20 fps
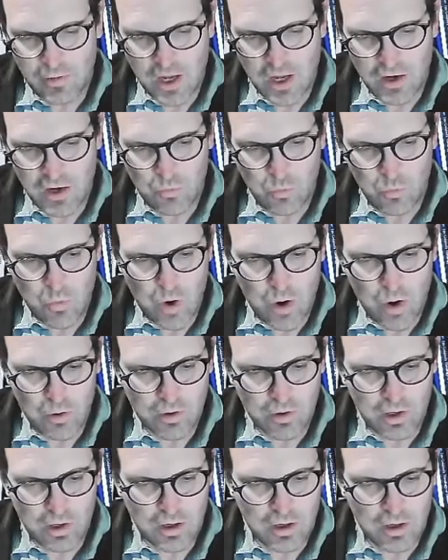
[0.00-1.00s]
and
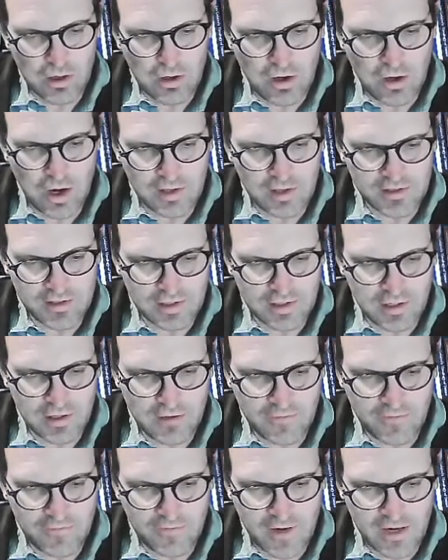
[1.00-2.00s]
woke
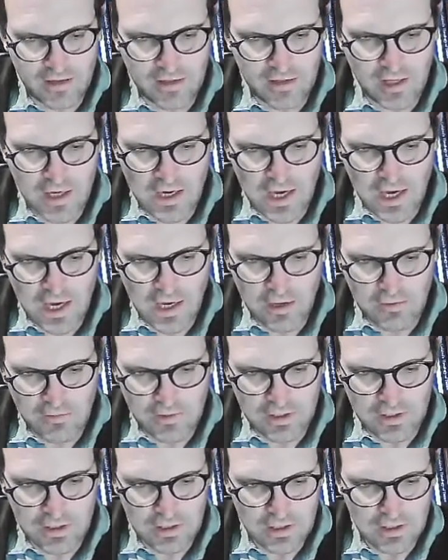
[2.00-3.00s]
Nausicaa finely gowned.